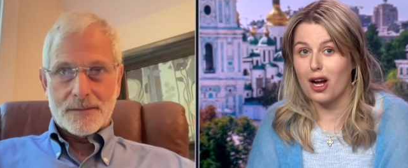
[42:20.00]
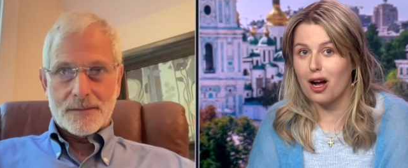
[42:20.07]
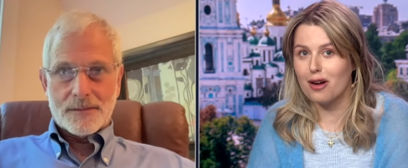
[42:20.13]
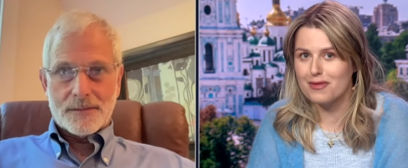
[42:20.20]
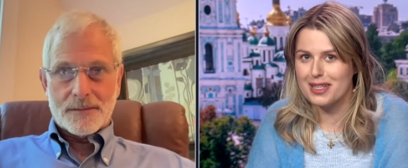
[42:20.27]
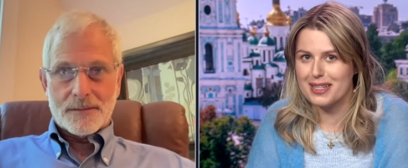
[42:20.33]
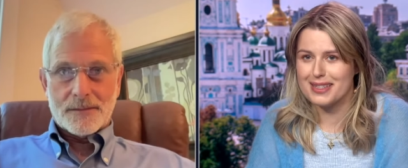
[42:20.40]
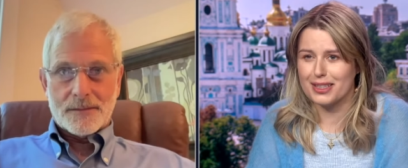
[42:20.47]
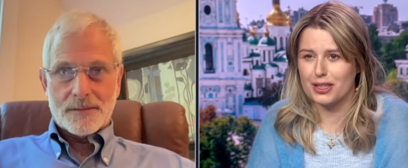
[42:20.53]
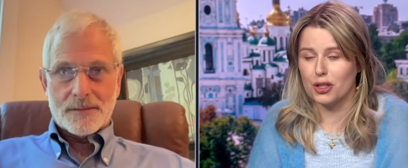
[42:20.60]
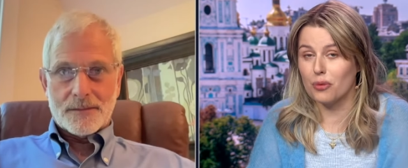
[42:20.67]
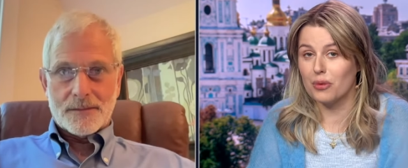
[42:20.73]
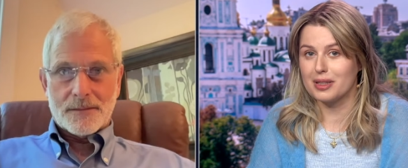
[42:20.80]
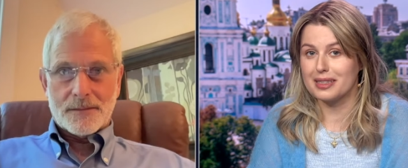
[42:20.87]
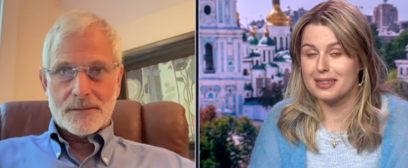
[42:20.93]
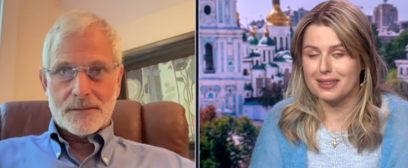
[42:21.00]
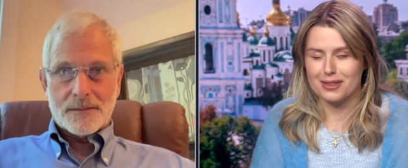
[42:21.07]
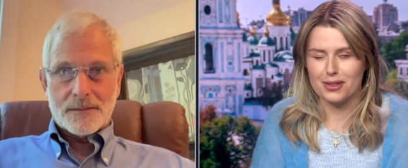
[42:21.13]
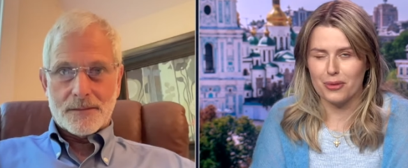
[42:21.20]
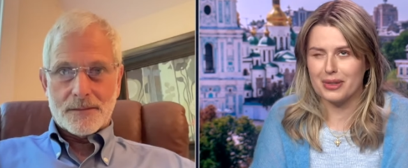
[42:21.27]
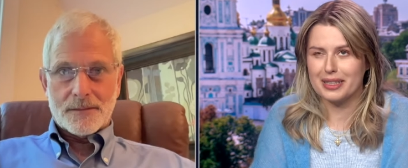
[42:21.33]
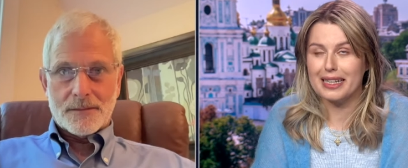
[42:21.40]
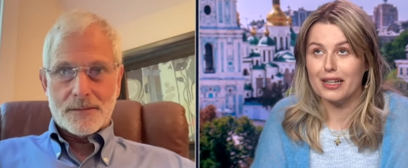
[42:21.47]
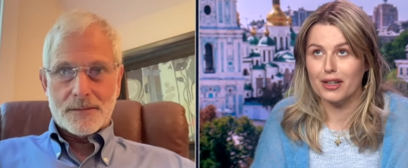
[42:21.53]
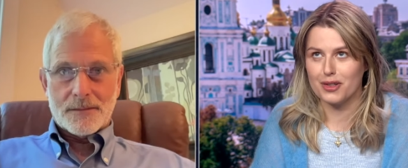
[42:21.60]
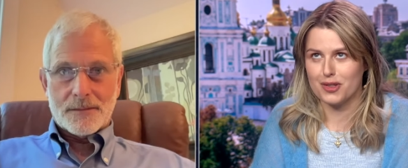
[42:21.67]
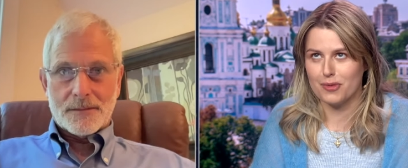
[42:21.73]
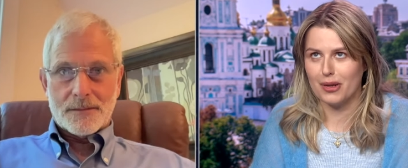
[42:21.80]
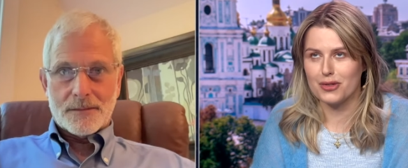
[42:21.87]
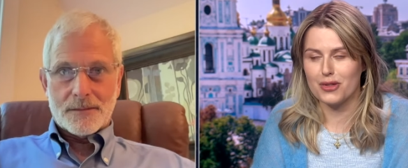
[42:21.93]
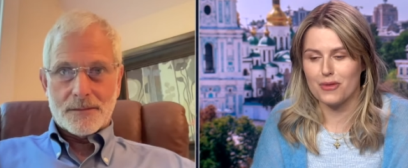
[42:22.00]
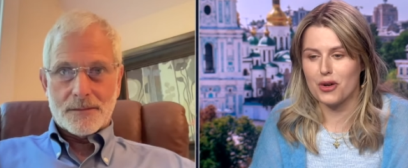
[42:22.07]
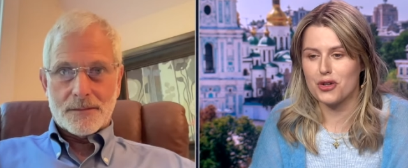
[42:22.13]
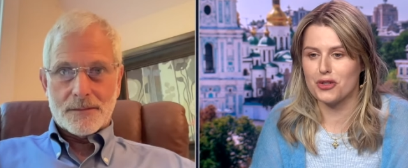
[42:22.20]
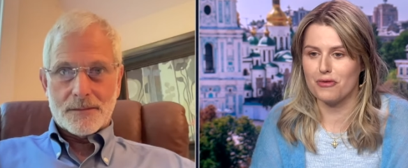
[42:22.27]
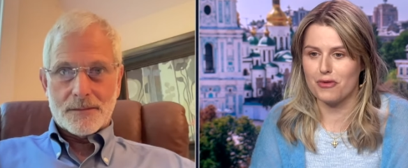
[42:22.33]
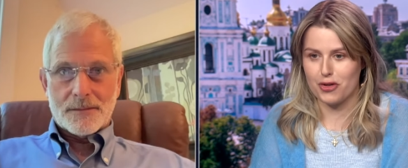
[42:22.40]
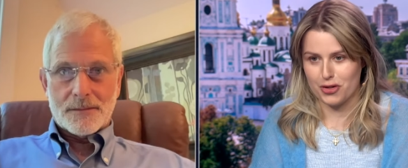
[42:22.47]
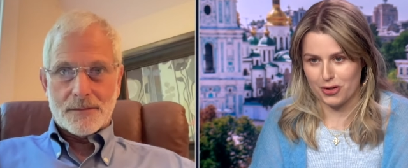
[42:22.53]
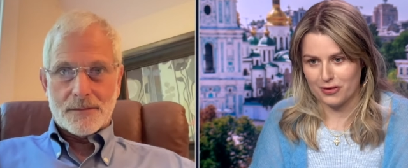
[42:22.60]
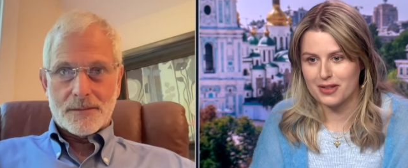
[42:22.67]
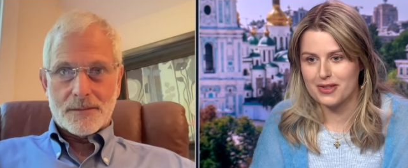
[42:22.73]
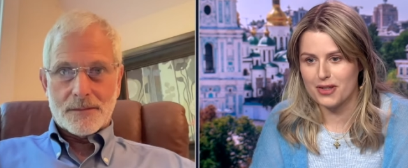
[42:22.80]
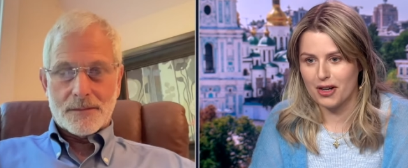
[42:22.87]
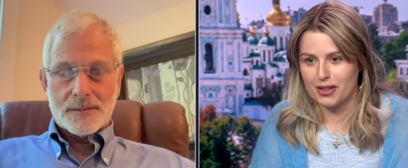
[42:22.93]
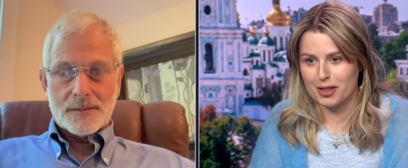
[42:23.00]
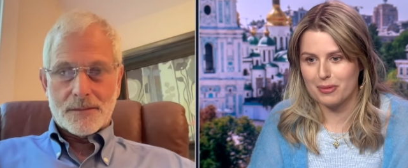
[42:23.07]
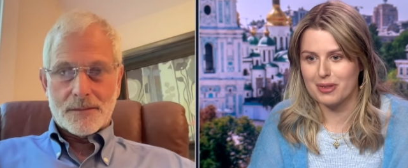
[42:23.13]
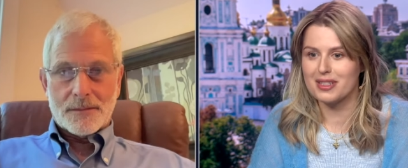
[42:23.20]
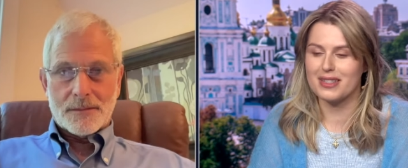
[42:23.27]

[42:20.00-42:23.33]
Speaker 1: obviously no one no one cares about the Russian version of this document.